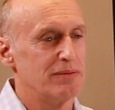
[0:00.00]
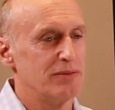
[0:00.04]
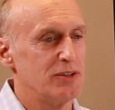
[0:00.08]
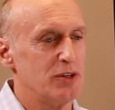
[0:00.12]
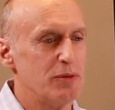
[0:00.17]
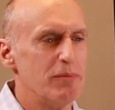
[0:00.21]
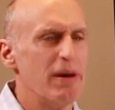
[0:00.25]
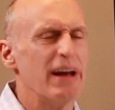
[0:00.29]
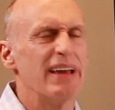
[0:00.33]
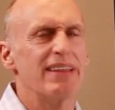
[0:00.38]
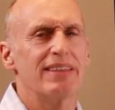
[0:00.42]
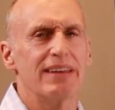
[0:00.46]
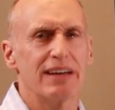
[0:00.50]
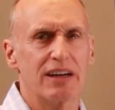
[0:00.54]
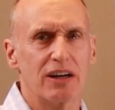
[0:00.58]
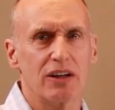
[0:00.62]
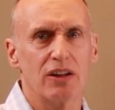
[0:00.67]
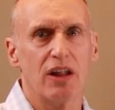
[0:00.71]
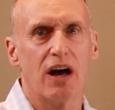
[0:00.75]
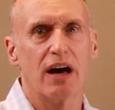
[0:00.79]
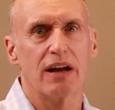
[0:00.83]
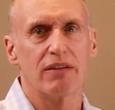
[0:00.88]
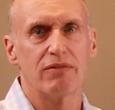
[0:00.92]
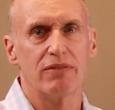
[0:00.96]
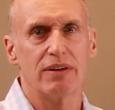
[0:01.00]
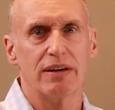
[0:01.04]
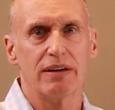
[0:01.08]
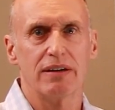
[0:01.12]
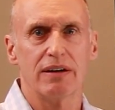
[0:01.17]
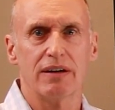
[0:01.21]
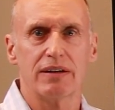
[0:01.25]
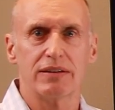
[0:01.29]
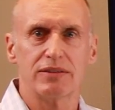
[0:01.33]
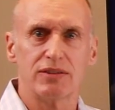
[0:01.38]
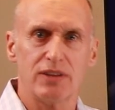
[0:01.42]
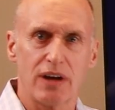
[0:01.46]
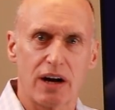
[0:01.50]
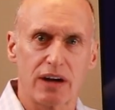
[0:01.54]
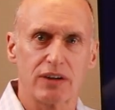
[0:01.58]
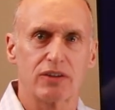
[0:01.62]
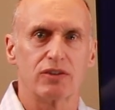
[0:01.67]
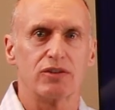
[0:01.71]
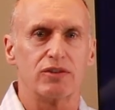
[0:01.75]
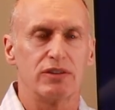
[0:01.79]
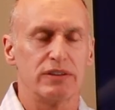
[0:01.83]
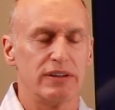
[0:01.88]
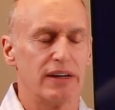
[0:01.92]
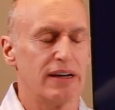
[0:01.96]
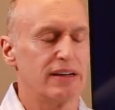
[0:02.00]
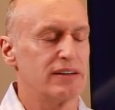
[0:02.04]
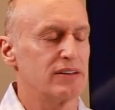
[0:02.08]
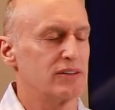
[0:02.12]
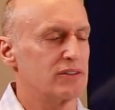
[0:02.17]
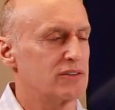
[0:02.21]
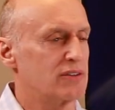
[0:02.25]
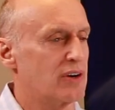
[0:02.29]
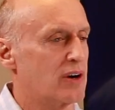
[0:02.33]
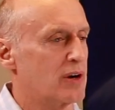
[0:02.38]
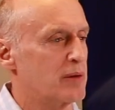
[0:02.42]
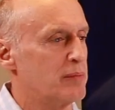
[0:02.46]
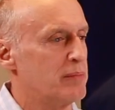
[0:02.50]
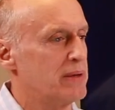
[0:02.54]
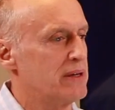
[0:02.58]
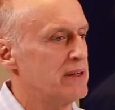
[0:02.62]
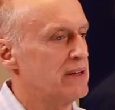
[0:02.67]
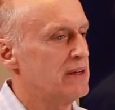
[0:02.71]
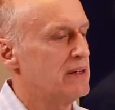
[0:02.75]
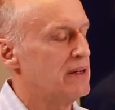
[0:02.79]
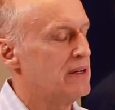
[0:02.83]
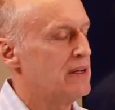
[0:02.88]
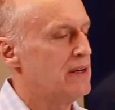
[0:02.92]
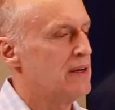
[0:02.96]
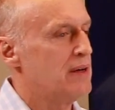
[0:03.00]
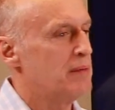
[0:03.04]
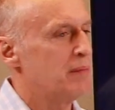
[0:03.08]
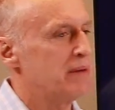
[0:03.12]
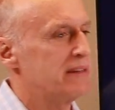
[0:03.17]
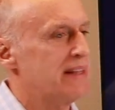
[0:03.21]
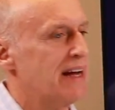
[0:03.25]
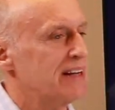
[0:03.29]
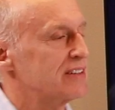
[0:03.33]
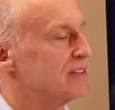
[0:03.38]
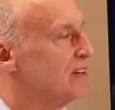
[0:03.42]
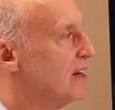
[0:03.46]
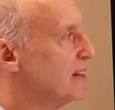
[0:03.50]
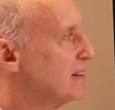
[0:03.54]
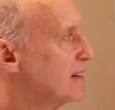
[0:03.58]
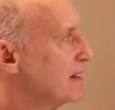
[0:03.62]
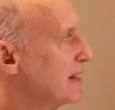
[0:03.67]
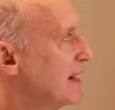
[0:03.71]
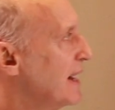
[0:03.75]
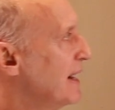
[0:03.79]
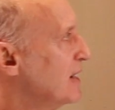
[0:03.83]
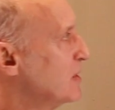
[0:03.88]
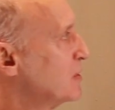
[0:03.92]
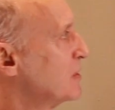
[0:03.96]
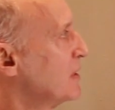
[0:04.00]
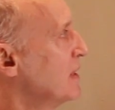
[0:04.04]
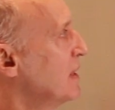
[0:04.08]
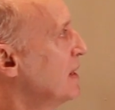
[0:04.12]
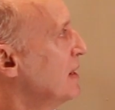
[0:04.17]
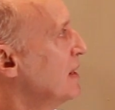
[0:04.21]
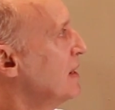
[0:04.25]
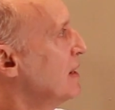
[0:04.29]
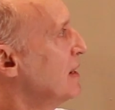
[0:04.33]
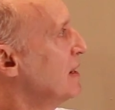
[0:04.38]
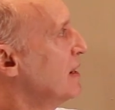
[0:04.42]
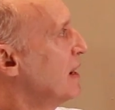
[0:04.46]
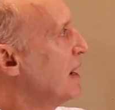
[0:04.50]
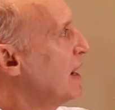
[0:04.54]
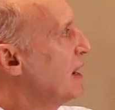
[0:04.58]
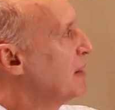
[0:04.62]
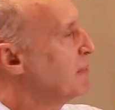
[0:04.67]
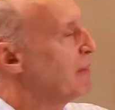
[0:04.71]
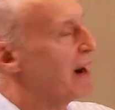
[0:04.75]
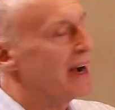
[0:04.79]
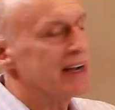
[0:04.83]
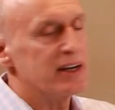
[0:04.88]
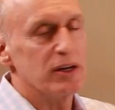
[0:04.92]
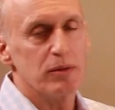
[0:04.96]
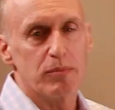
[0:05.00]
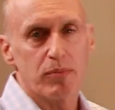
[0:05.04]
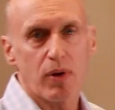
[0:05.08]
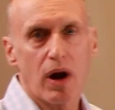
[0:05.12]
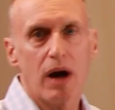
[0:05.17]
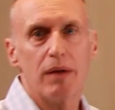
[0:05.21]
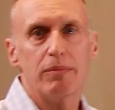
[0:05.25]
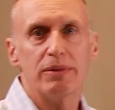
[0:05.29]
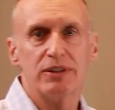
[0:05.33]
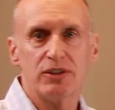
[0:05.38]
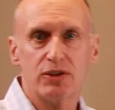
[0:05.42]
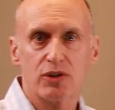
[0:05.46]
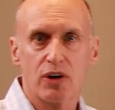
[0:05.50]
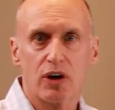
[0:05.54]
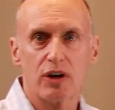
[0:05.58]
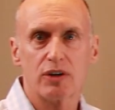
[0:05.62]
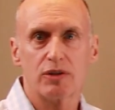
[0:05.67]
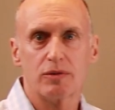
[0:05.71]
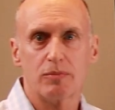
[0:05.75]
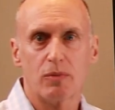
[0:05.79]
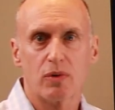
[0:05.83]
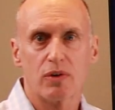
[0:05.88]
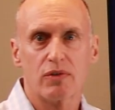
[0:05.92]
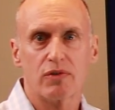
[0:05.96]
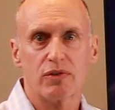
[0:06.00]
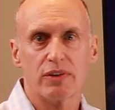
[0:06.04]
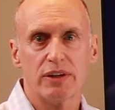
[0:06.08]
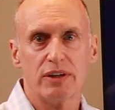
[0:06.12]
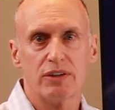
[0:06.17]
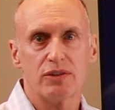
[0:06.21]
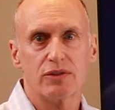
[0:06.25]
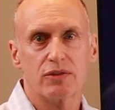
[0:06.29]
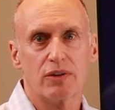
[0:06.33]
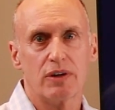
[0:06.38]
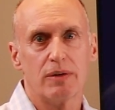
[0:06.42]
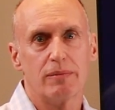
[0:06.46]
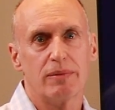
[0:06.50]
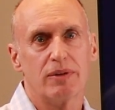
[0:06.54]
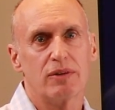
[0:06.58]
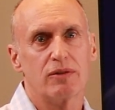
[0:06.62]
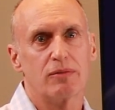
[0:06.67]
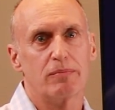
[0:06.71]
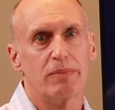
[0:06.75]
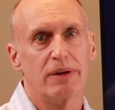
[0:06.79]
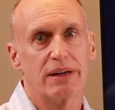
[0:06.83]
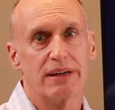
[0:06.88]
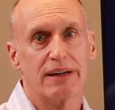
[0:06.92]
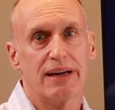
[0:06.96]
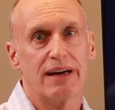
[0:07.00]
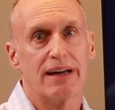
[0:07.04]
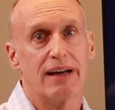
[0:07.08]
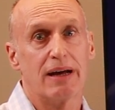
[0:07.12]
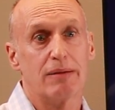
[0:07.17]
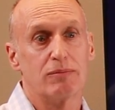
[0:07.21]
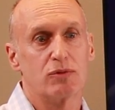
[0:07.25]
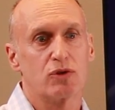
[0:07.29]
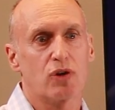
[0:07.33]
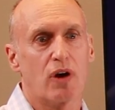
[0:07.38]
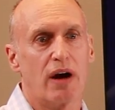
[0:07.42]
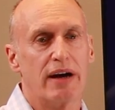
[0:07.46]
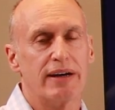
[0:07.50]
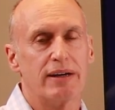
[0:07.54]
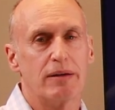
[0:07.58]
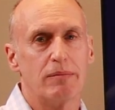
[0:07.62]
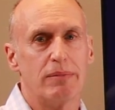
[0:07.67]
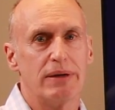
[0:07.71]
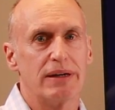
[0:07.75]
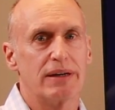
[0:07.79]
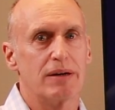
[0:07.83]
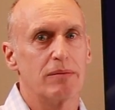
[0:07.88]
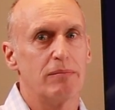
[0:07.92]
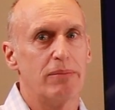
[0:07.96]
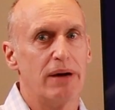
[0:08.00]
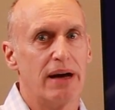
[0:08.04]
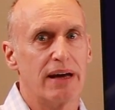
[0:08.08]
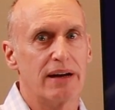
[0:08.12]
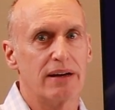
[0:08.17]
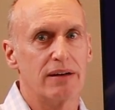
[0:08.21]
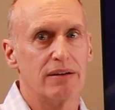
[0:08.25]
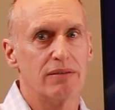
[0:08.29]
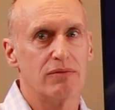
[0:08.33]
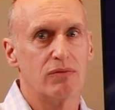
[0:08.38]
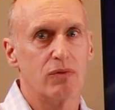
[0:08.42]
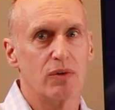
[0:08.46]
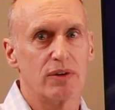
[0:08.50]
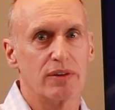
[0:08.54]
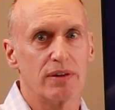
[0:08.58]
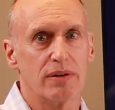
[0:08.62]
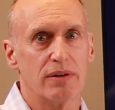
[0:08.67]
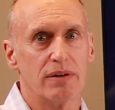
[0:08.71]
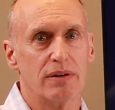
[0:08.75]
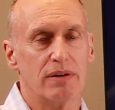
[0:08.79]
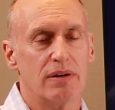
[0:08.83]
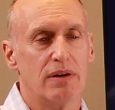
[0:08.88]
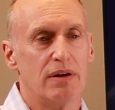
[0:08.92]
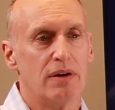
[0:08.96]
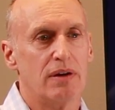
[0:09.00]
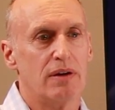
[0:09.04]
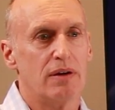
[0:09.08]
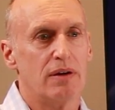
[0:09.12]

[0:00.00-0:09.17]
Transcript: you may think a lot of doctors and dentists are, but that's not the case. I could probably charge more for these treatments, but again, I'm trying to be competitive with a